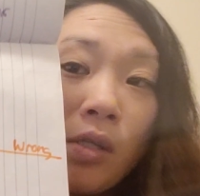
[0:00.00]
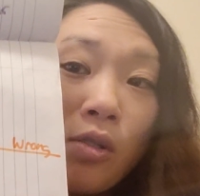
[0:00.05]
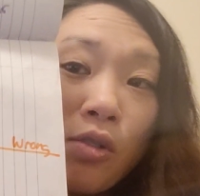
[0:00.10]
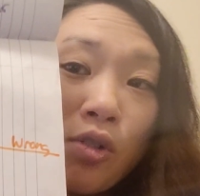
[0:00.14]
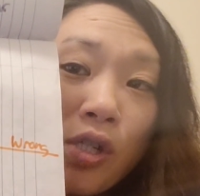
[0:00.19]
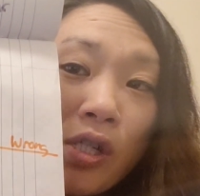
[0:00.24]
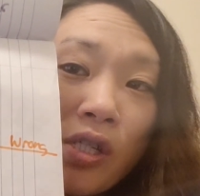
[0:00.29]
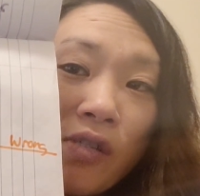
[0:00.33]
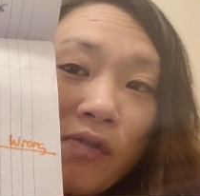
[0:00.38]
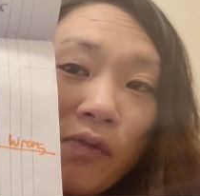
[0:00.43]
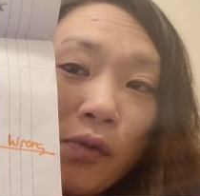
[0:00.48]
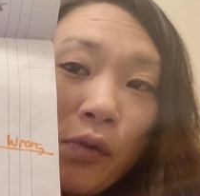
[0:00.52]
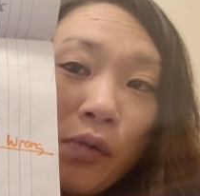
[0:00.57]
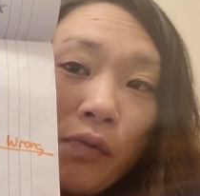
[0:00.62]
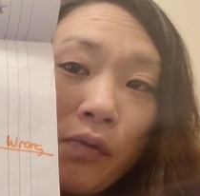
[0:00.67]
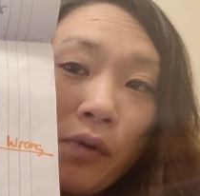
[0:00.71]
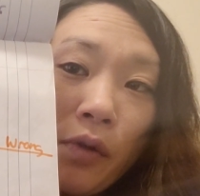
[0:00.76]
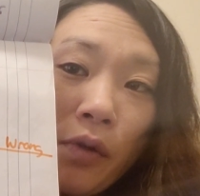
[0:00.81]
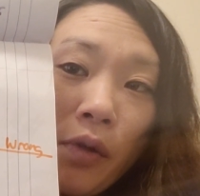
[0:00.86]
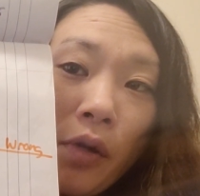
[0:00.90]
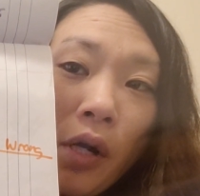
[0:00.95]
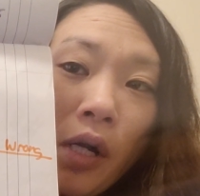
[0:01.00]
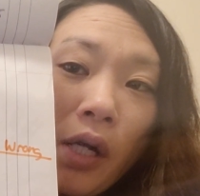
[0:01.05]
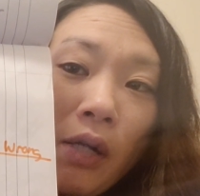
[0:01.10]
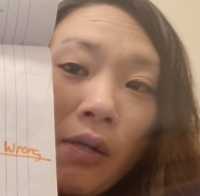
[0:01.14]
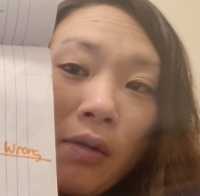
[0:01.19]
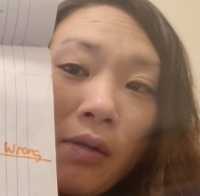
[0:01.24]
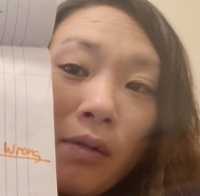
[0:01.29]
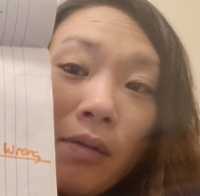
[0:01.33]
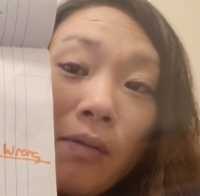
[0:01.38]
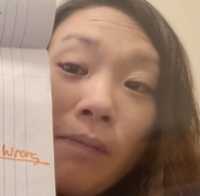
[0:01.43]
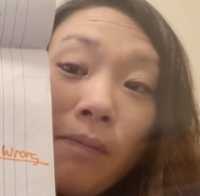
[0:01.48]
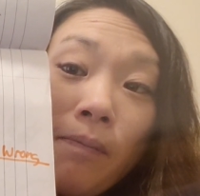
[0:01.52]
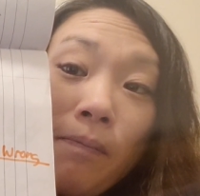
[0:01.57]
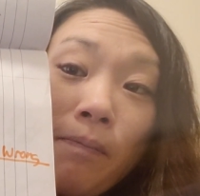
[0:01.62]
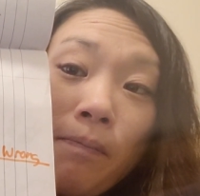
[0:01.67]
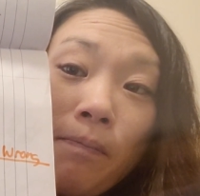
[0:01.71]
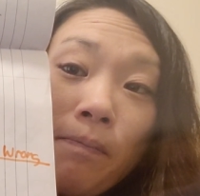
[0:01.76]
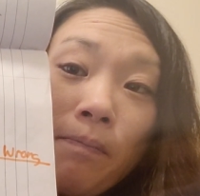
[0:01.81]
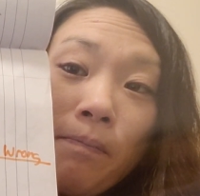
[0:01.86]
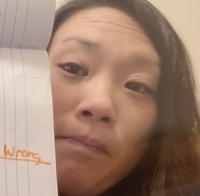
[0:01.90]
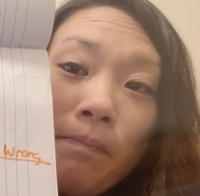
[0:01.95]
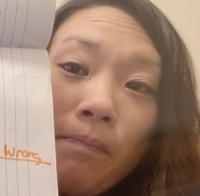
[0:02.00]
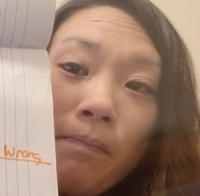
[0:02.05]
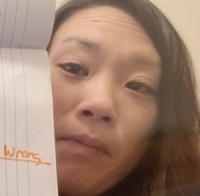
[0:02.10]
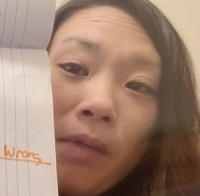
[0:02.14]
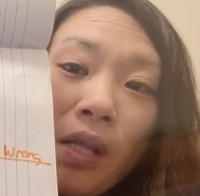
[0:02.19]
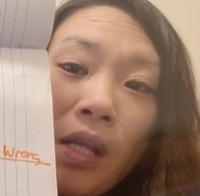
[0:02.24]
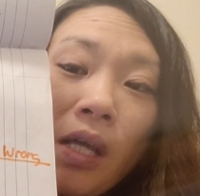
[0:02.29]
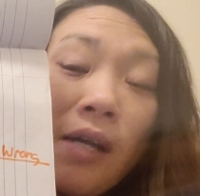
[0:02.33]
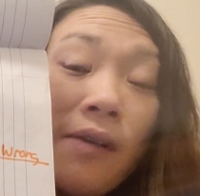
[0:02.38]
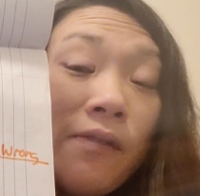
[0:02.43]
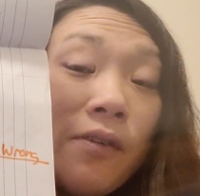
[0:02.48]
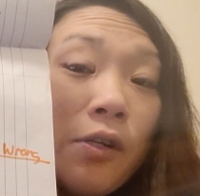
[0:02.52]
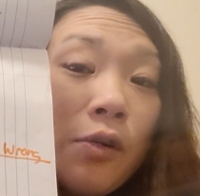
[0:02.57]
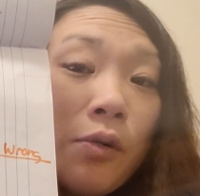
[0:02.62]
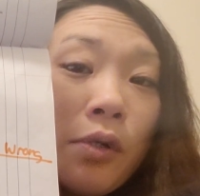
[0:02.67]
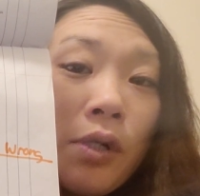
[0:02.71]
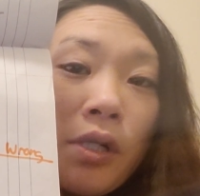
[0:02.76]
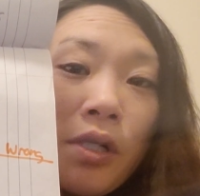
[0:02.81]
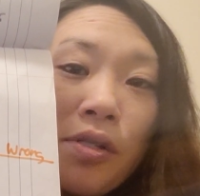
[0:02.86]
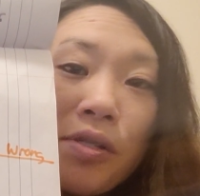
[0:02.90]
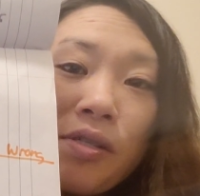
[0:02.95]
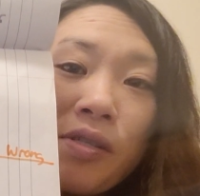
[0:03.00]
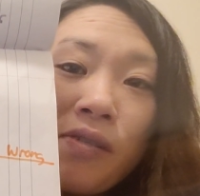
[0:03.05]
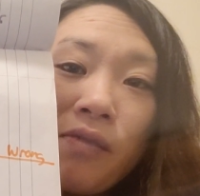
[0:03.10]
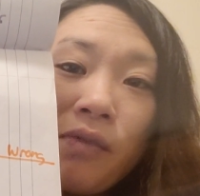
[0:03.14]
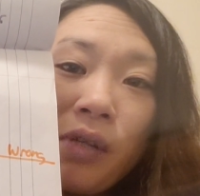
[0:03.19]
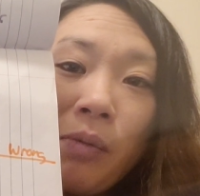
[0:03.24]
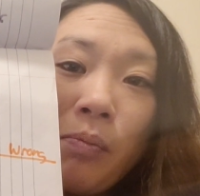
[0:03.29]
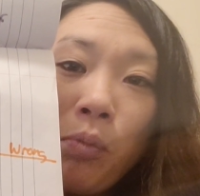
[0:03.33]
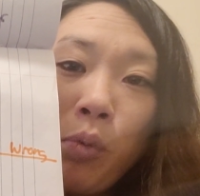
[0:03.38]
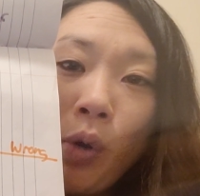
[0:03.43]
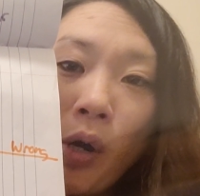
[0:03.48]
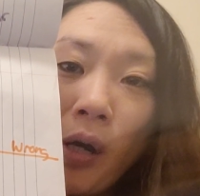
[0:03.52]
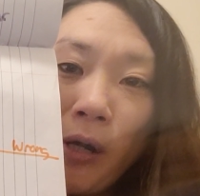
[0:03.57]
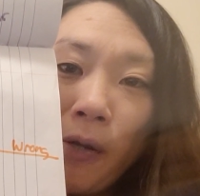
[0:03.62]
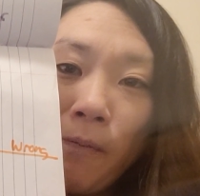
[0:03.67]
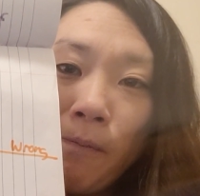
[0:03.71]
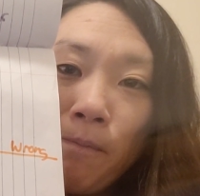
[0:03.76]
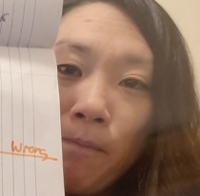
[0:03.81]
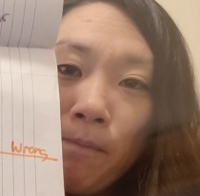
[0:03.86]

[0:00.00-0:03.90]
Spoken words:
Just food for thought. If you were to just flip one,